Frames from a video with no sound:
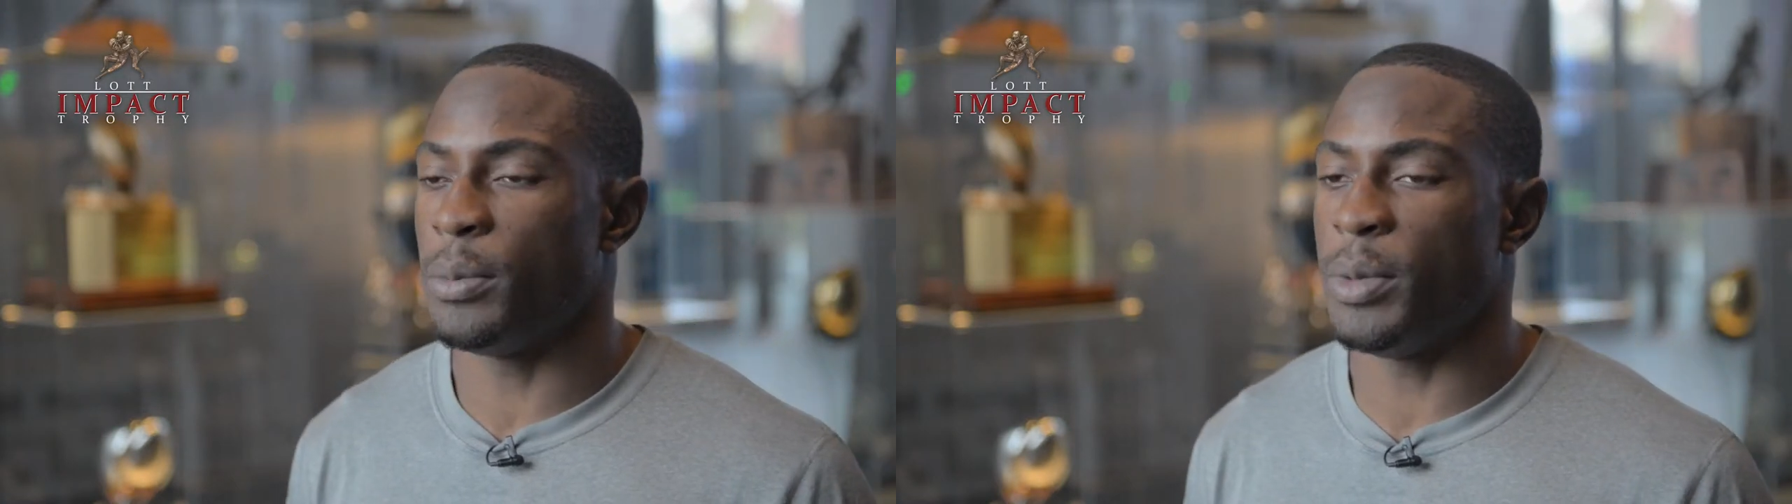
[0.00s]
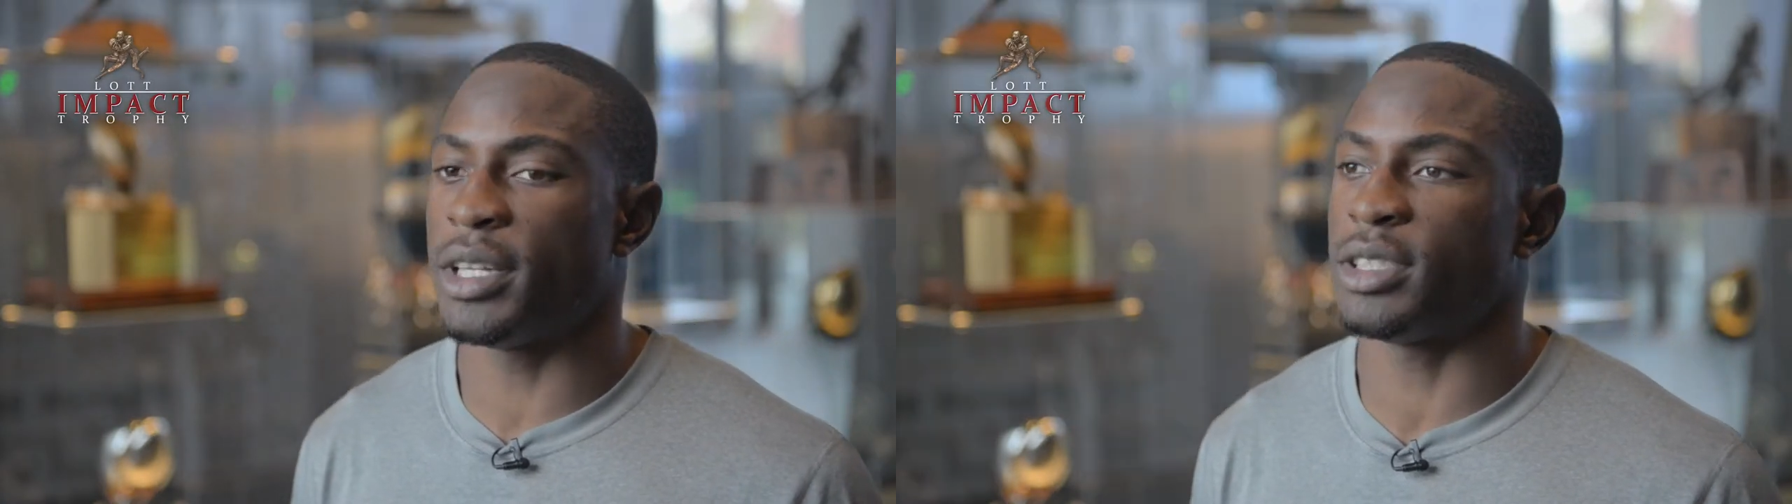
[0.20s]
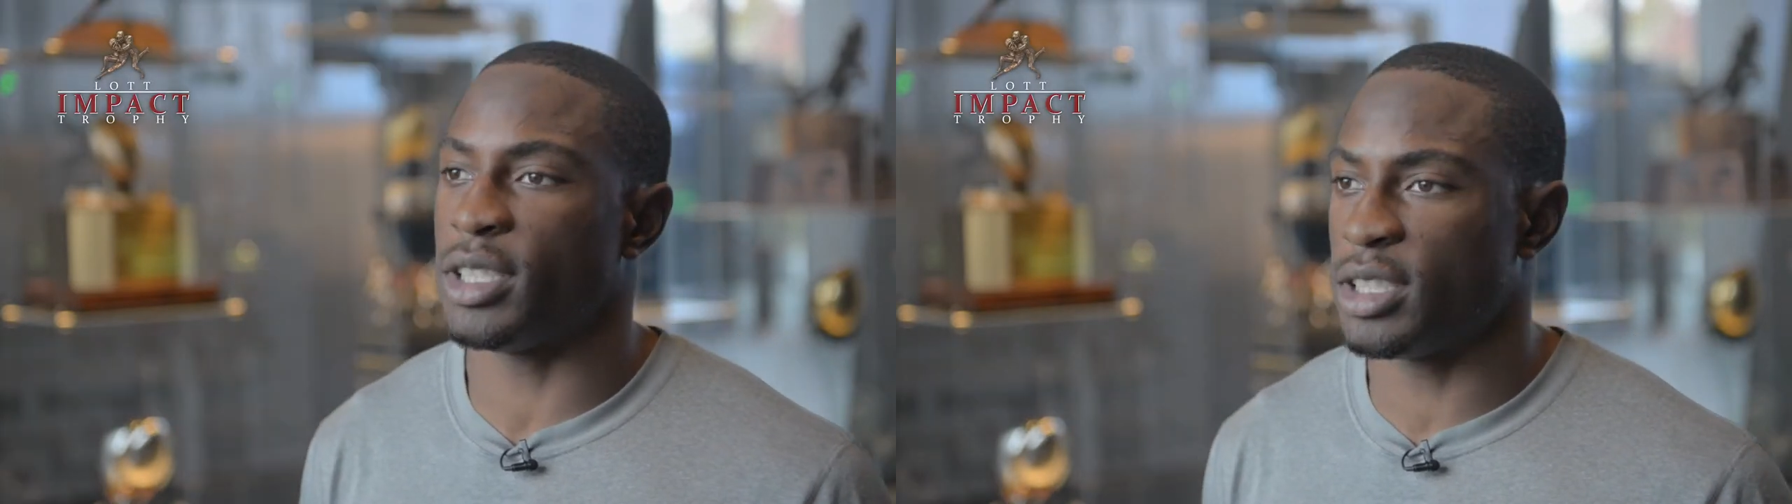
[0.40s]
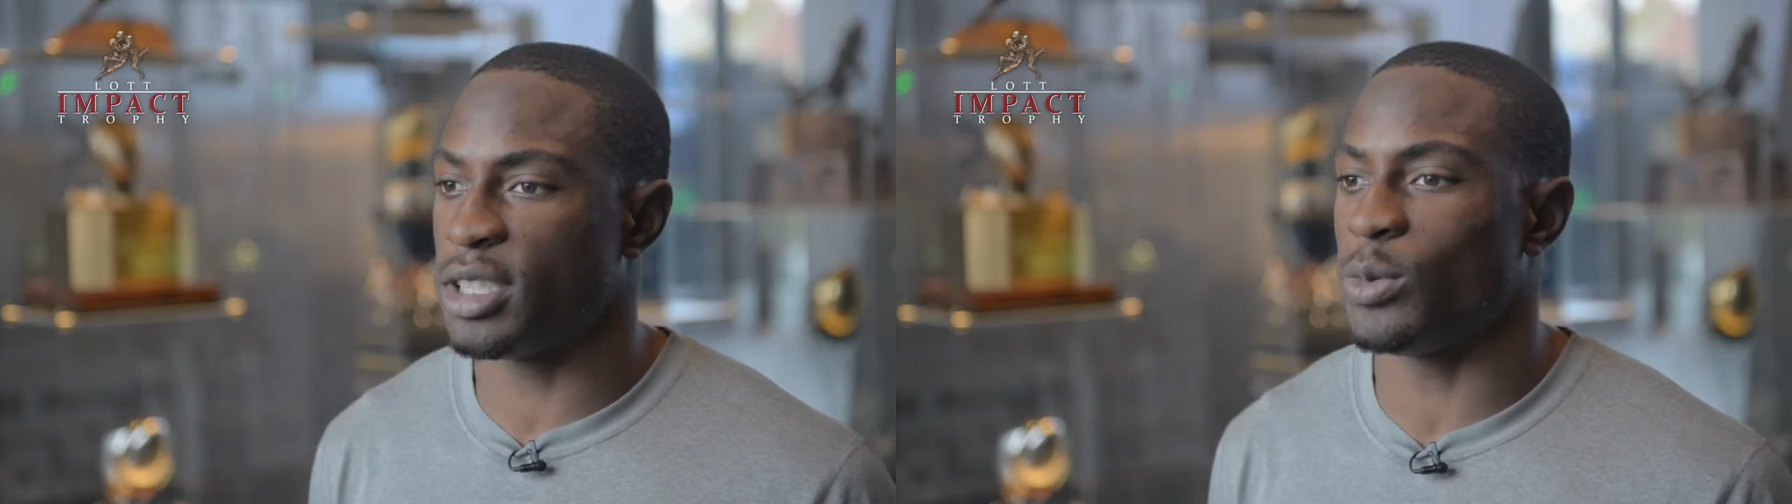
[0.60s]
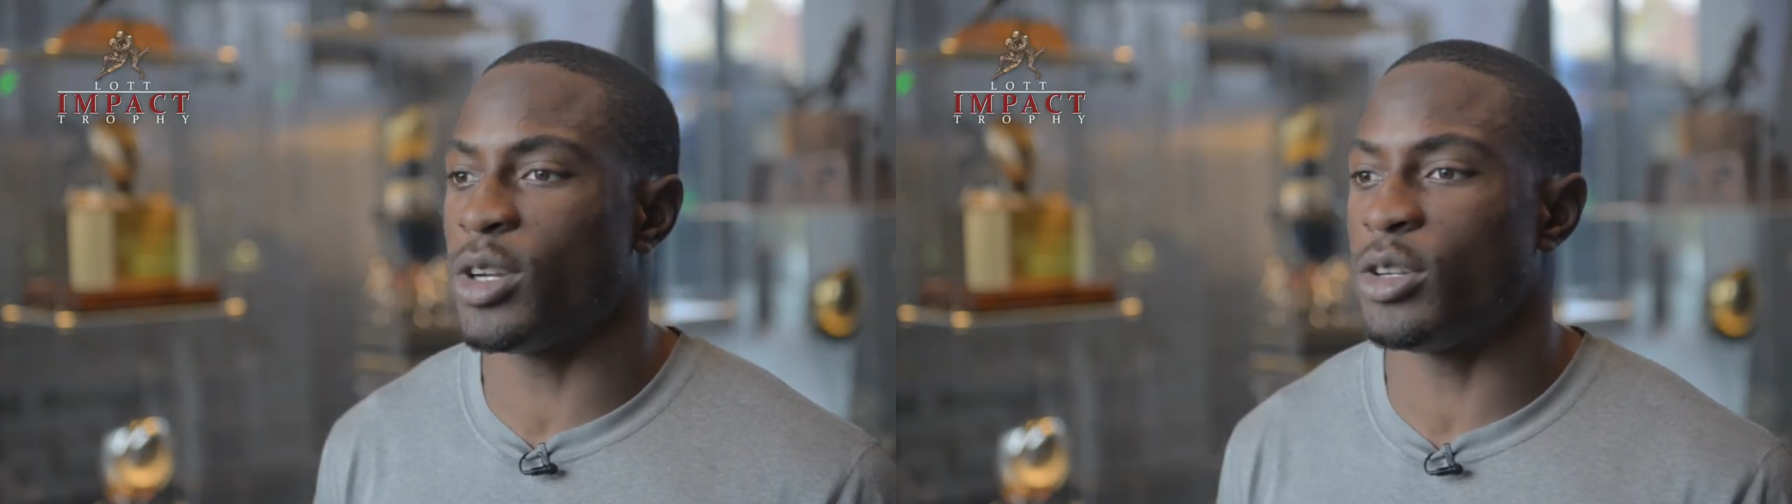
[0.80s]
be
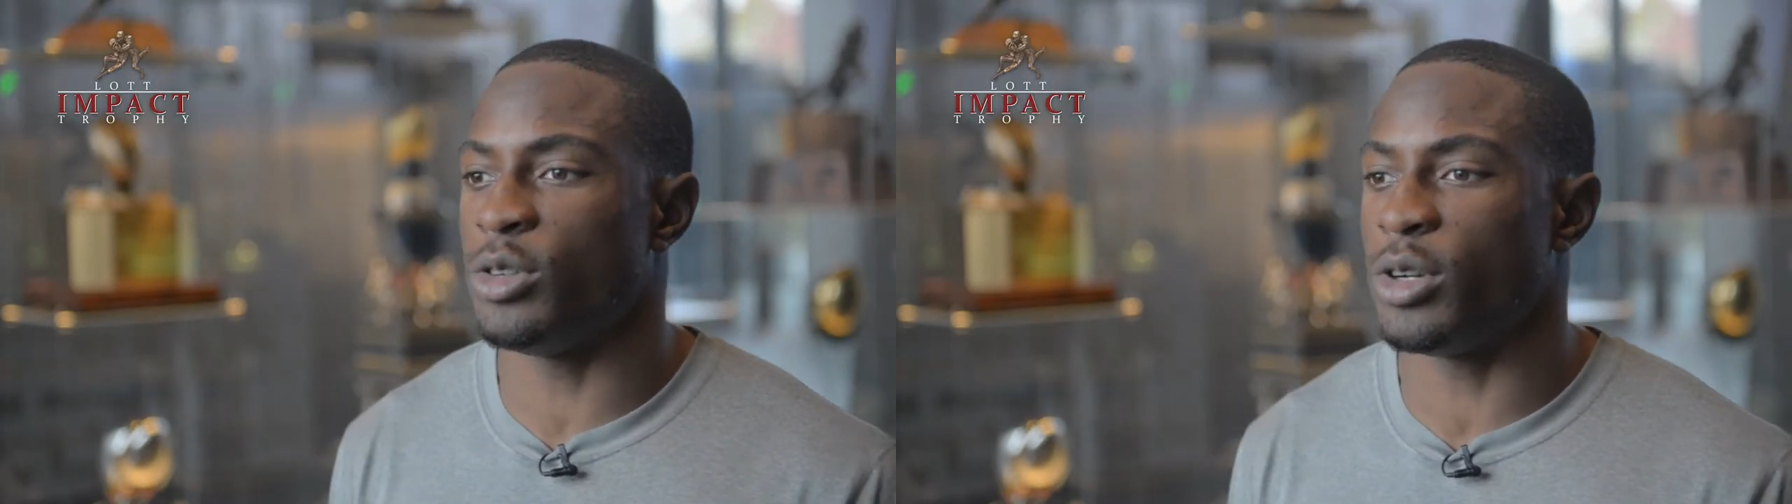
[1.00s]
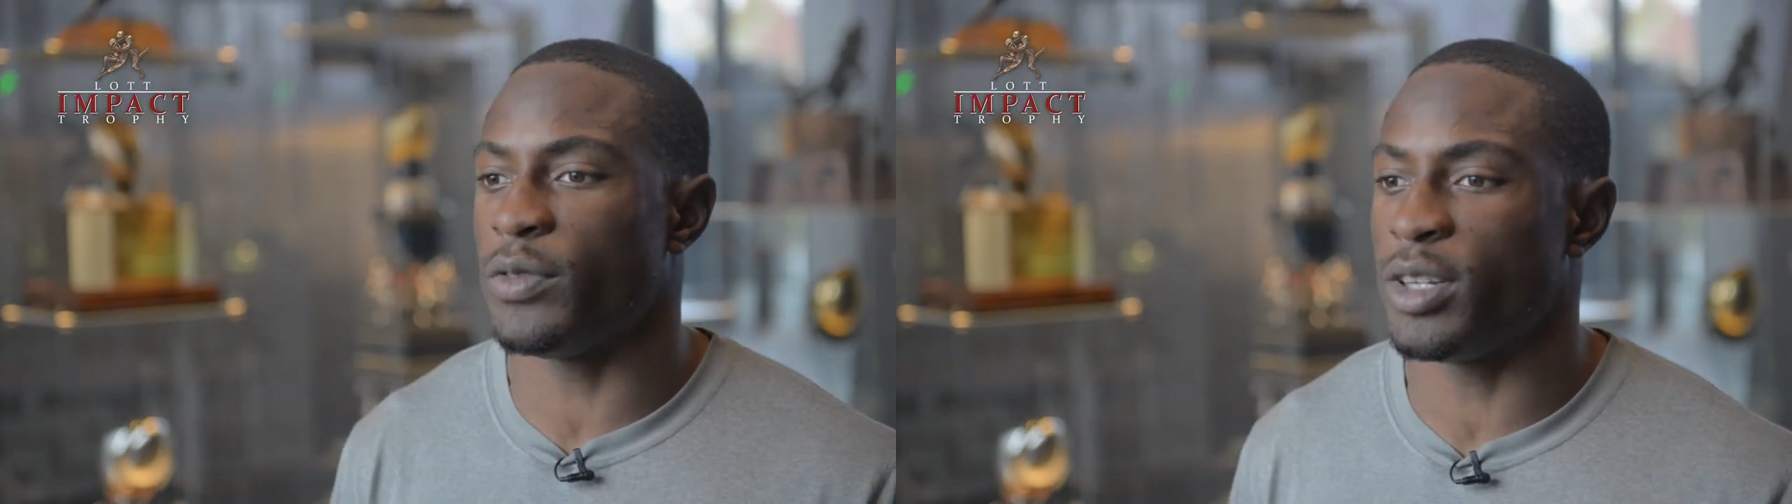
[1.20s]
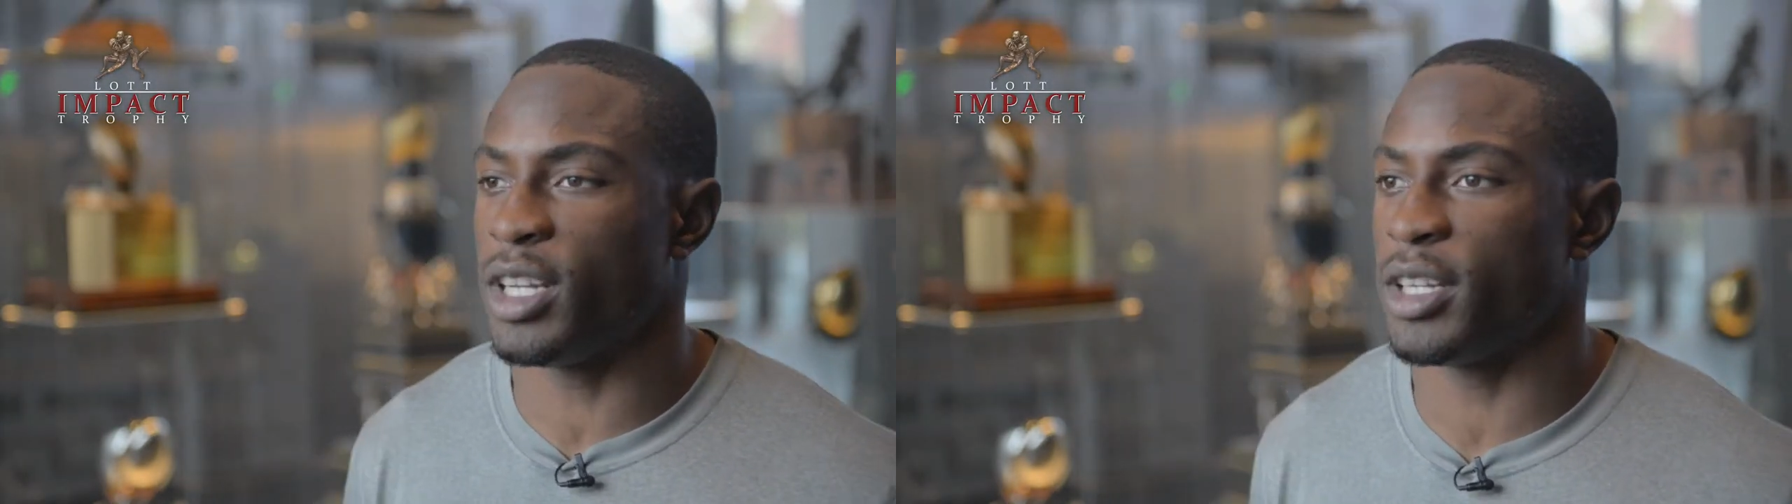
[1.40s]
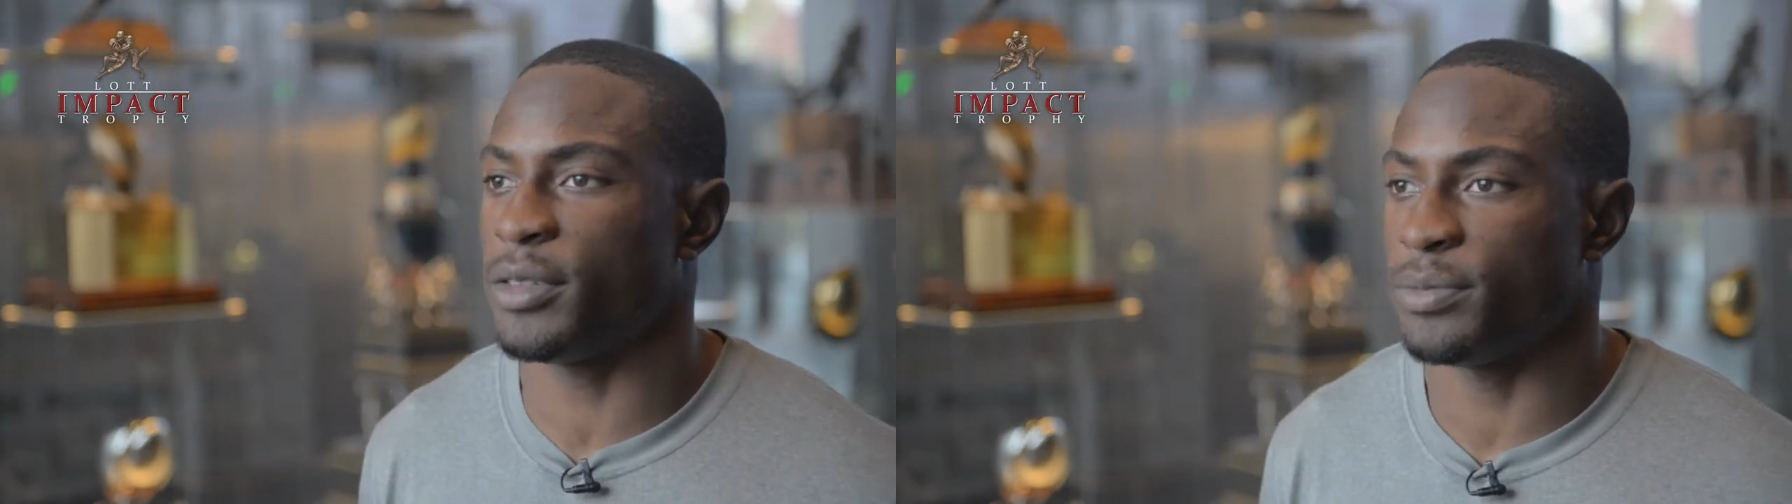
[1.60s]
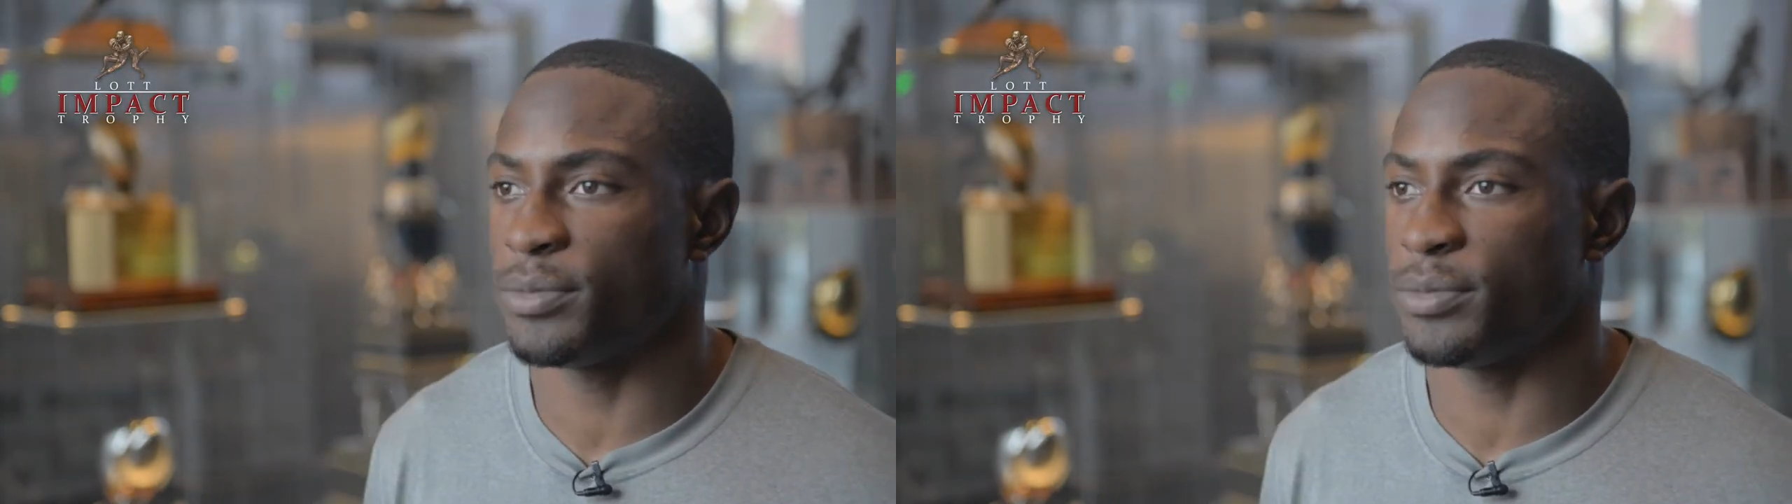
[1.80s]
consistent in what you do every day.